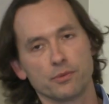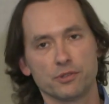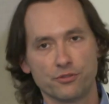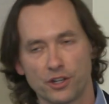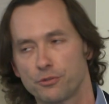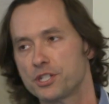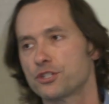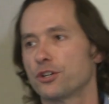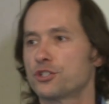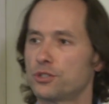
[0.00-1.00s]
we fund
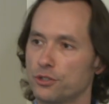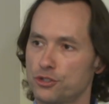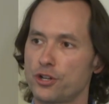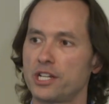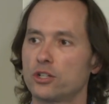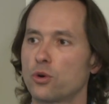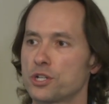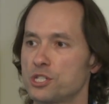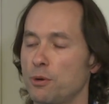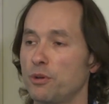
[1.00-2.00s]
research, there's training
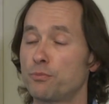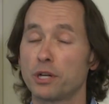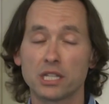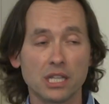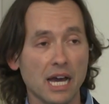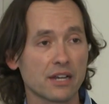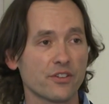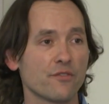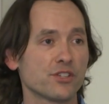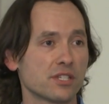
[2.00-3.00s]
courses, but we put a lot
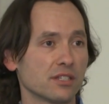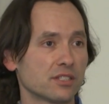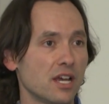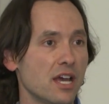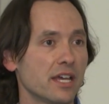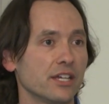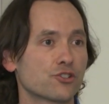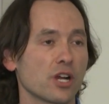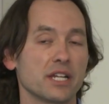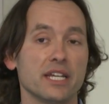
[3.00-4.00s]
of emphasis in
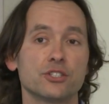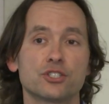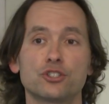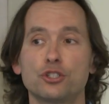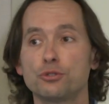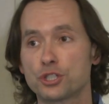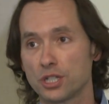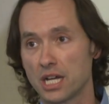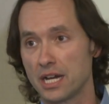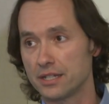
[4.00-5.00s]
trying to
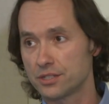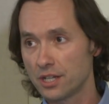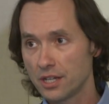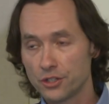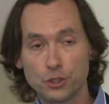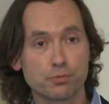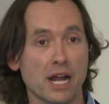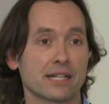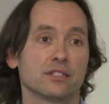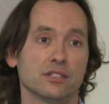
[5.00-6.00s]
institutionalize new
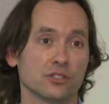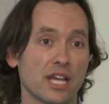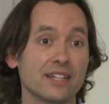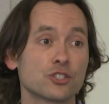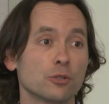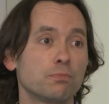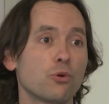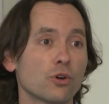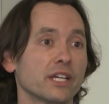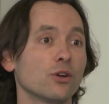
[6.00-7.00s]
practices and
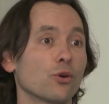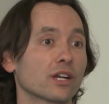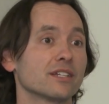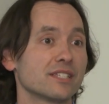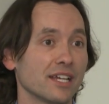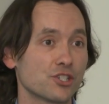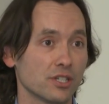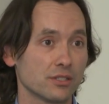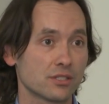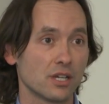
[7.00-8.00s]
supporting
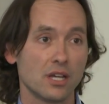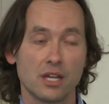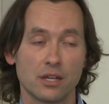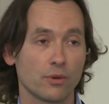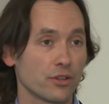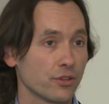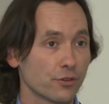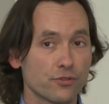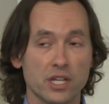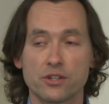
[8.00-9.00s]
organizations, whether
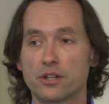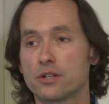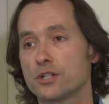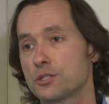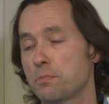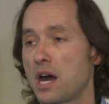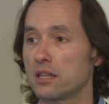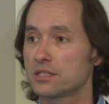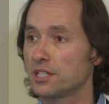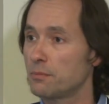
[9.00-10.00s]
they're funders,
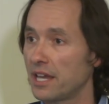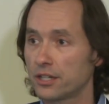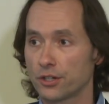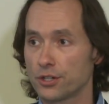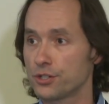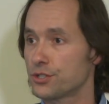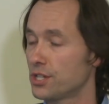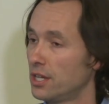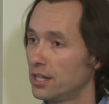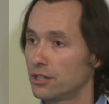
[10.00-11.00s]

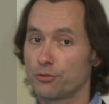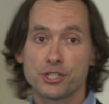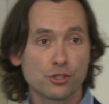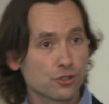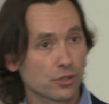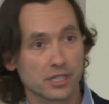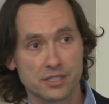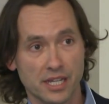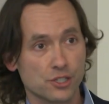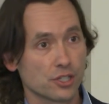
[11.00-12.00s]
policymakers, research
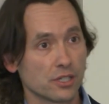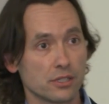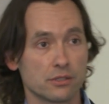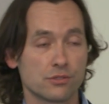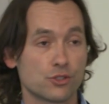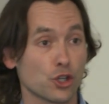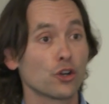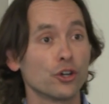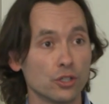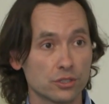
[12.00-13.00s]
organizations,
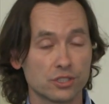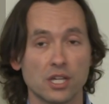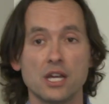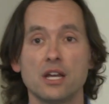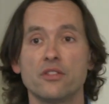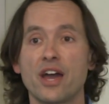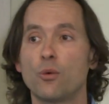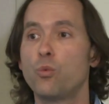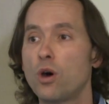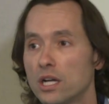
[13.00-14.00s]
journals,
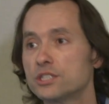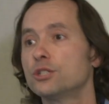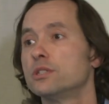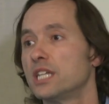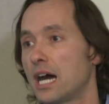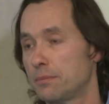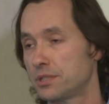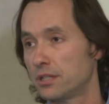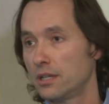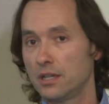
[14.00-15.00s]
that want to
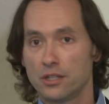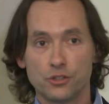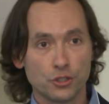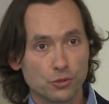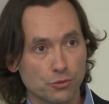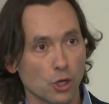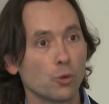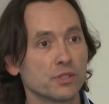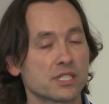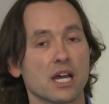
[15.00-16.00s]
adopt new
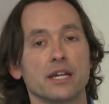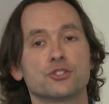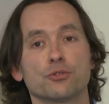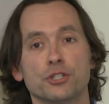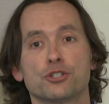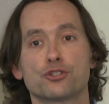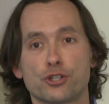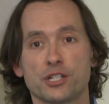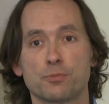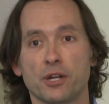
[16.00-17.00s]
open science or research
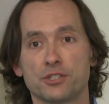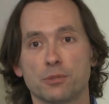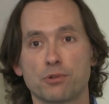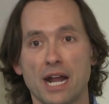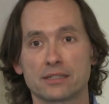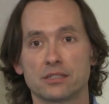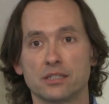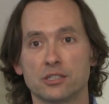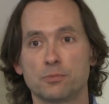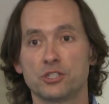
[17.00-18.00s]
transparency
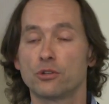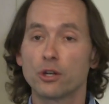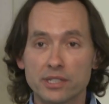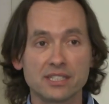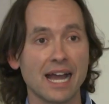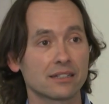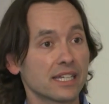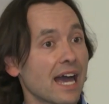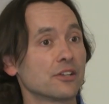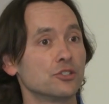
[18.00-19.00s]
practices, but don't know
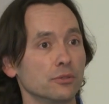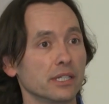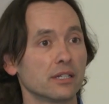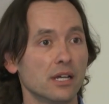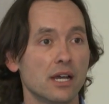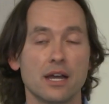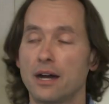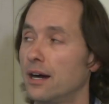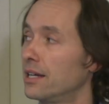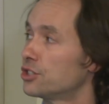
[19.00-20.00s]
exactly how to do it.
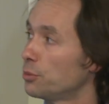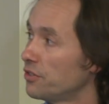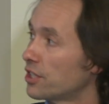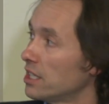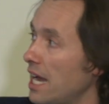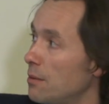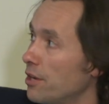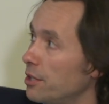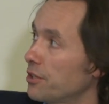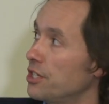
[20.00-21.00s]
And so we've
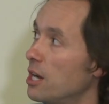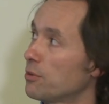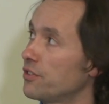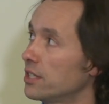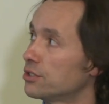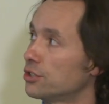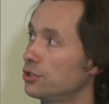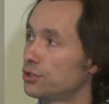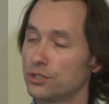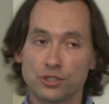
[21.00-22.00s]
collaborated with a number of the
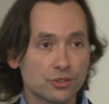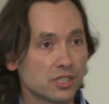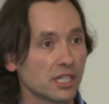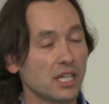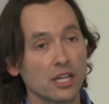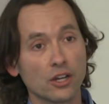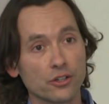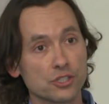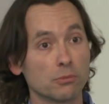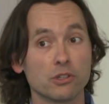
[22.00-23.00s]
institutions you see
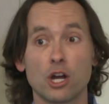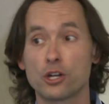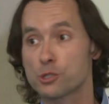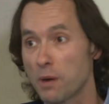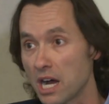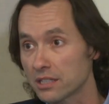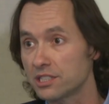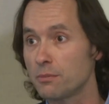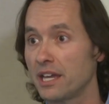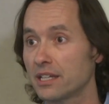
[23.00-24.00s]
here, some large
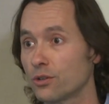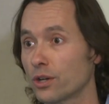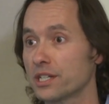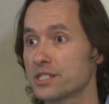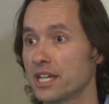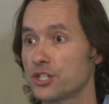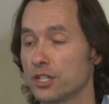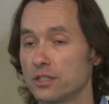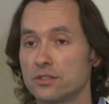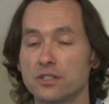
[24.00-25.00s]
policy-making
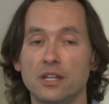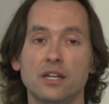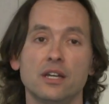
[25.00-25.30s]
organizations,